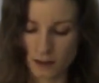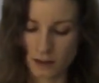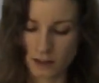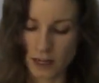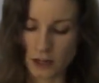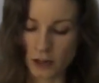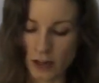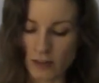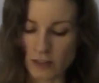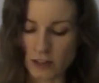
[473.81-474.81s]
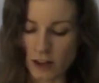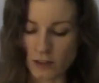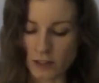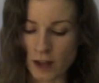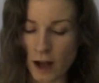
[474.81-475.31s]
Daniel gave a soft
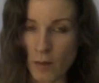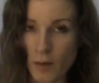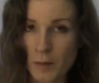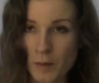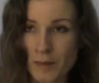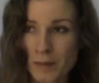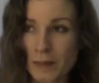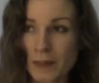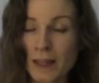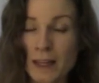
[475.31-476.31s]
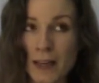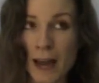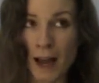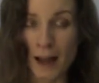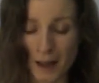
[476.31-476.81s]
sob. "Yeah.